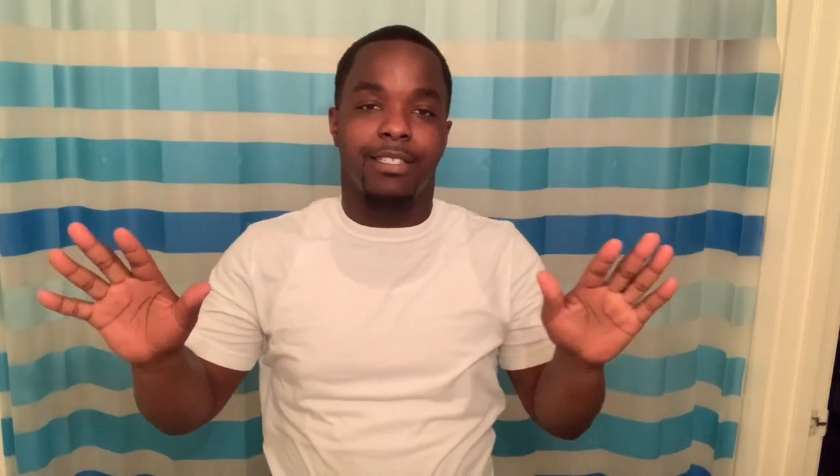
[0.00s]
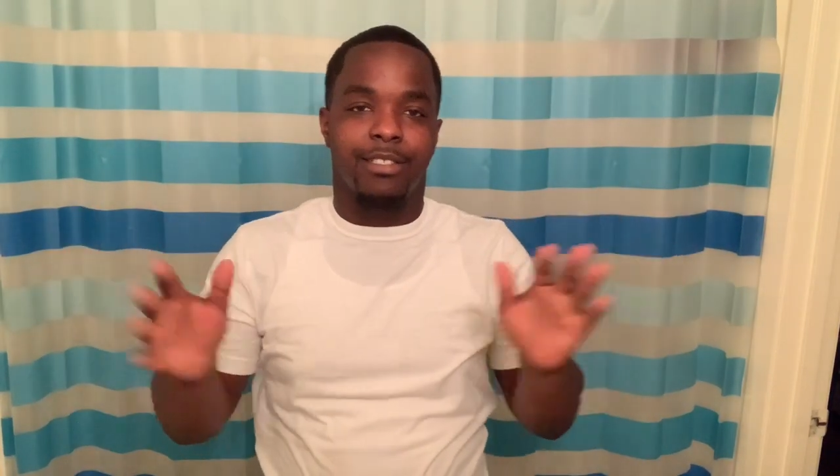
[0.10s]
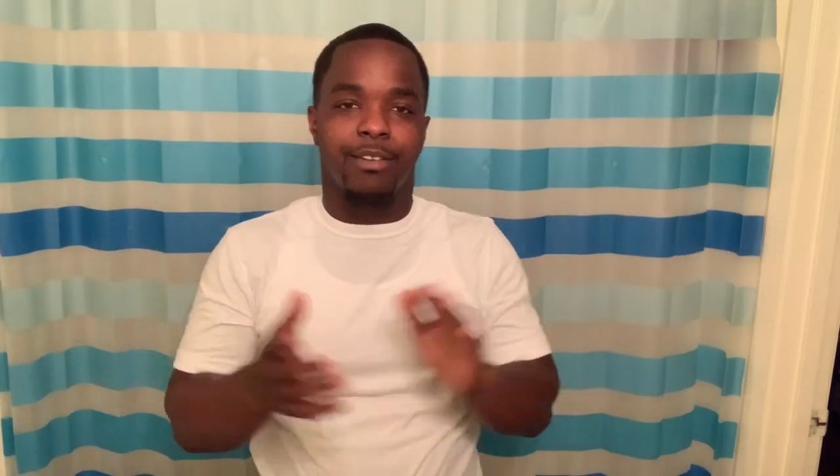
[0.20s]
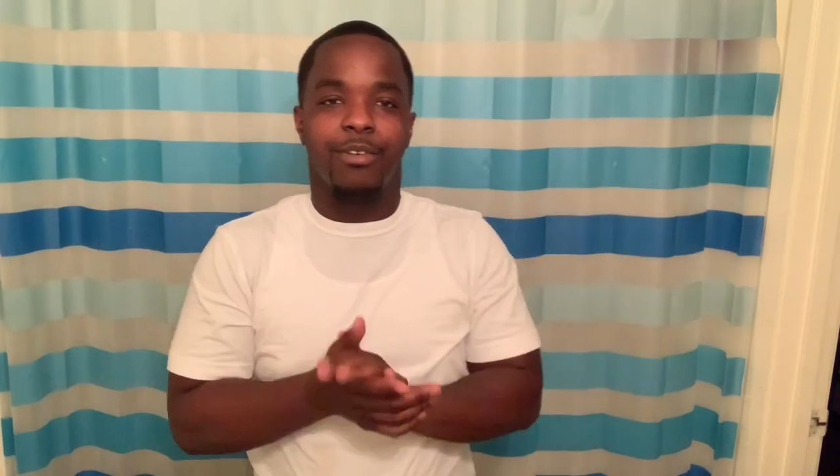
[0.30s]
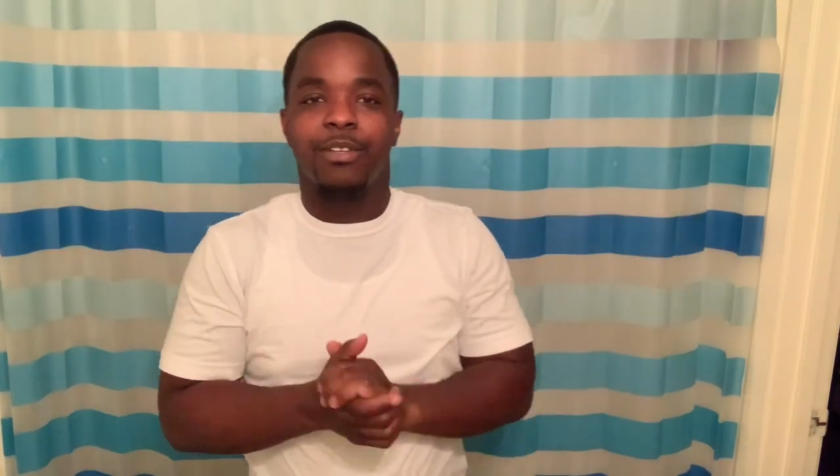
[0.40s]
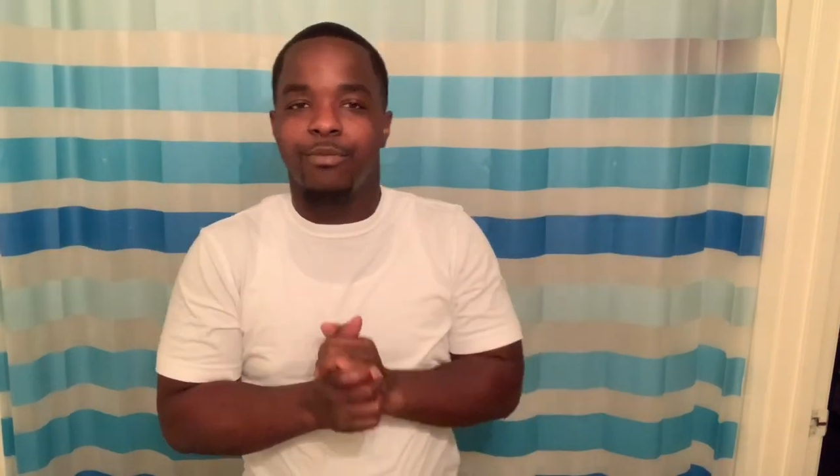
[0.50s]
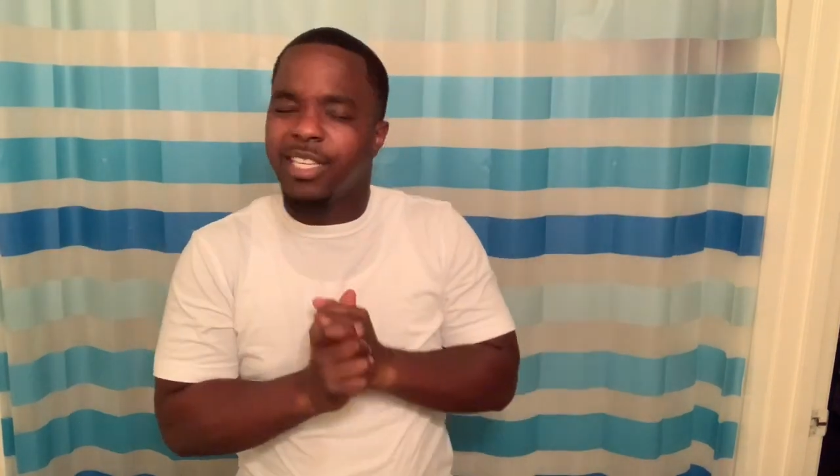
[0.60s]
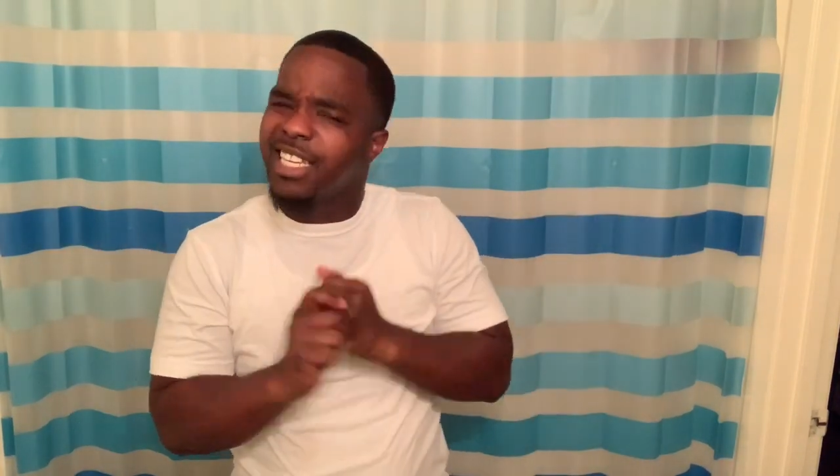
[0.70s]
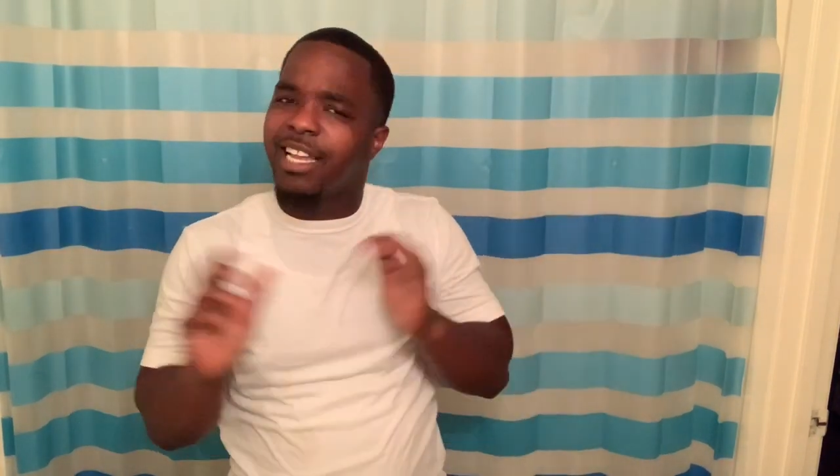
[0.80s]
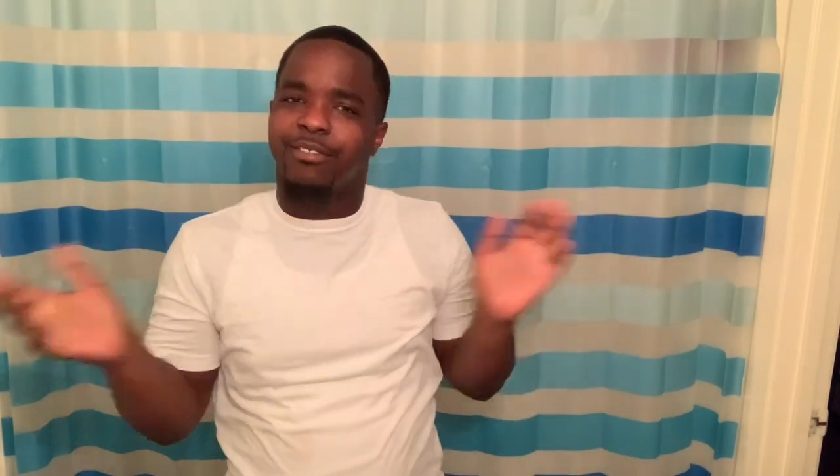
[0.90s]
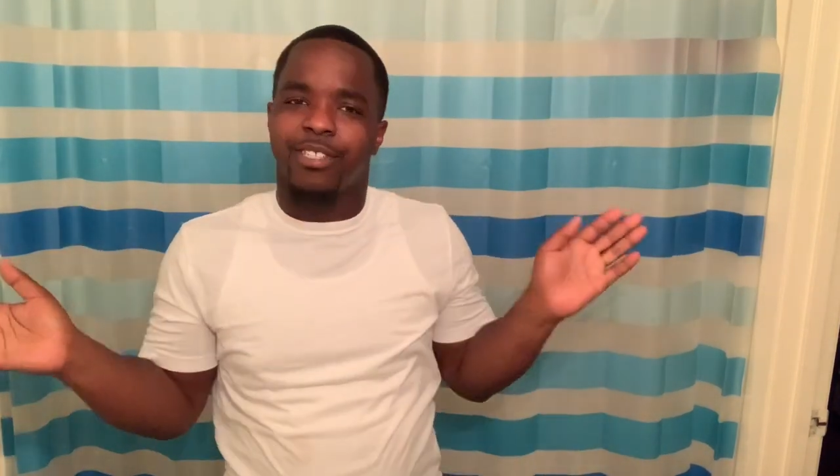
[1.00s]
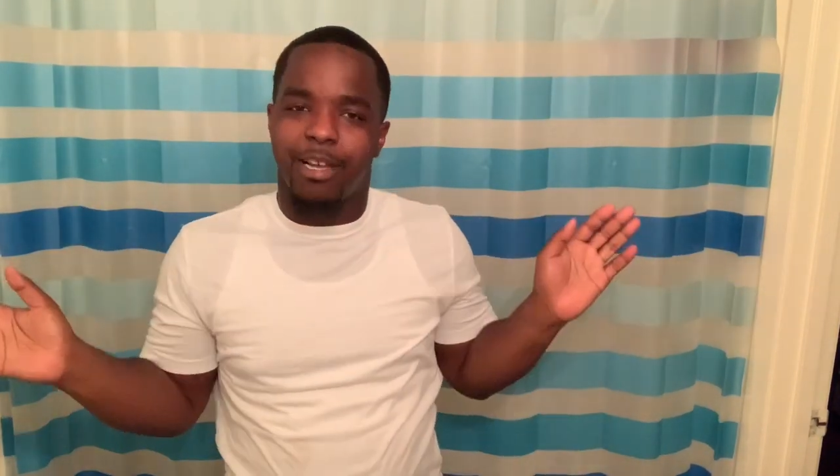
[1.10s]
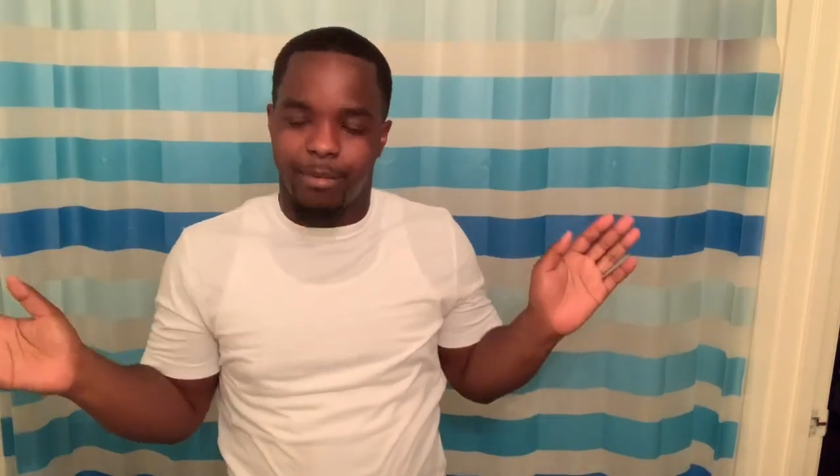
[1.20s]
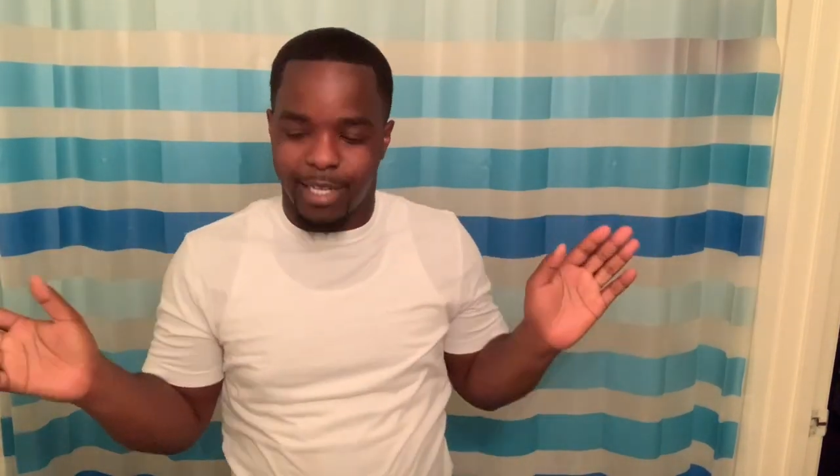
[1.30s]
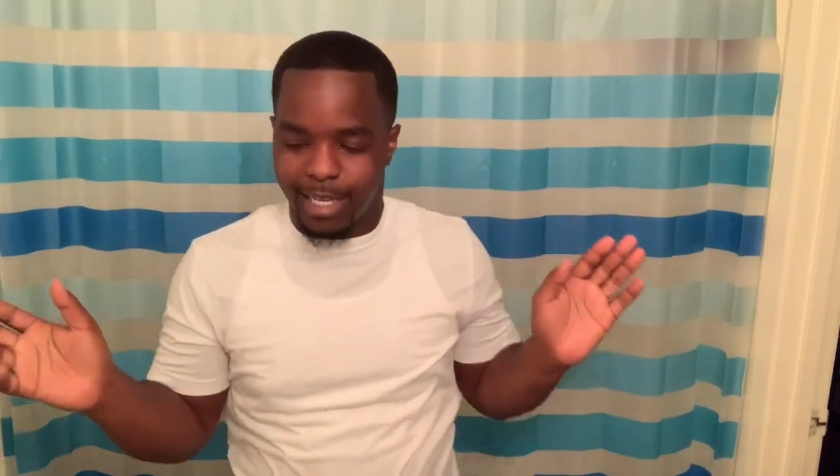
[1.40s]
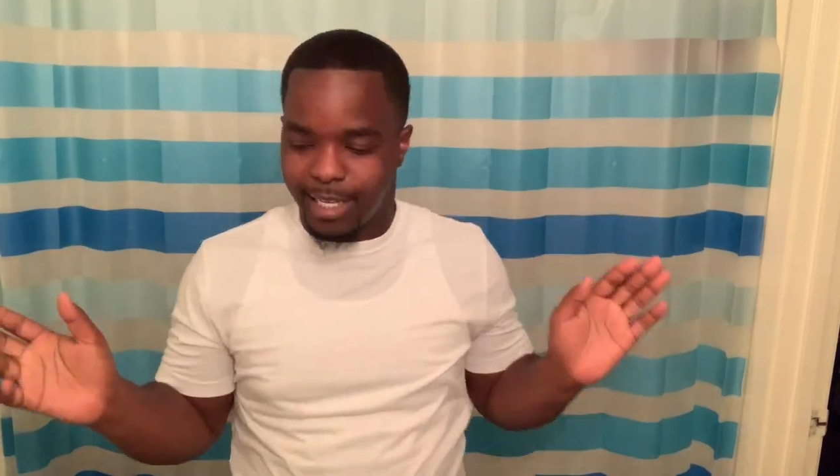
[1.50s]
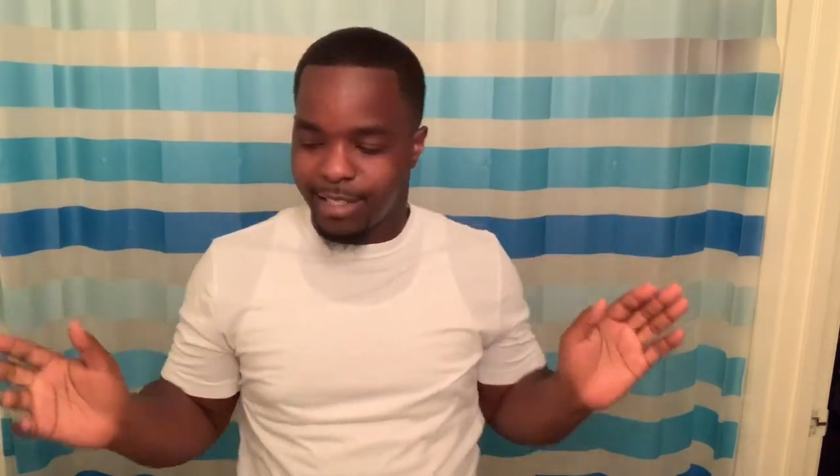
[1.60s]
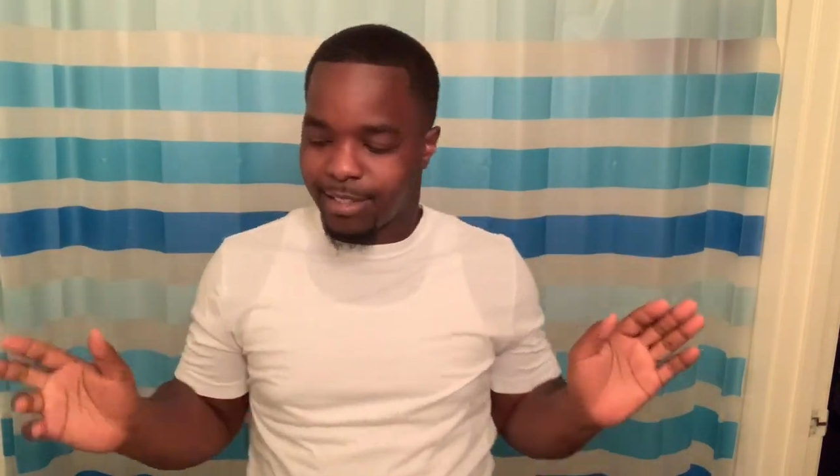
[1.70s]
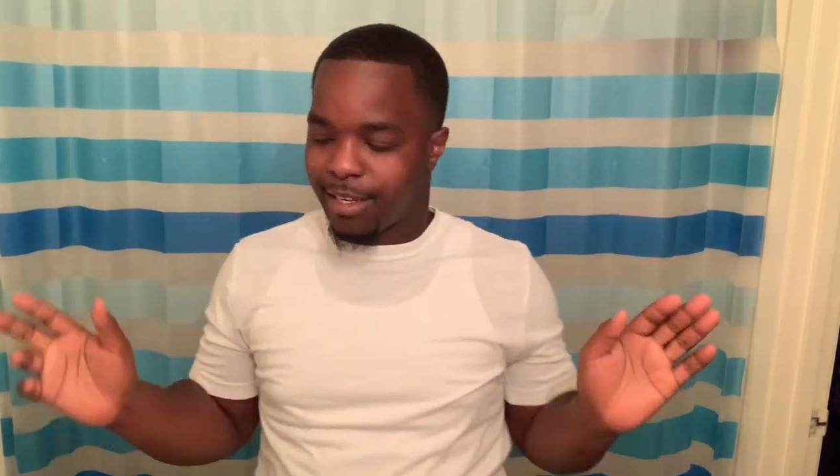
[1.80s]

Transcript: so we getting off topic, guys.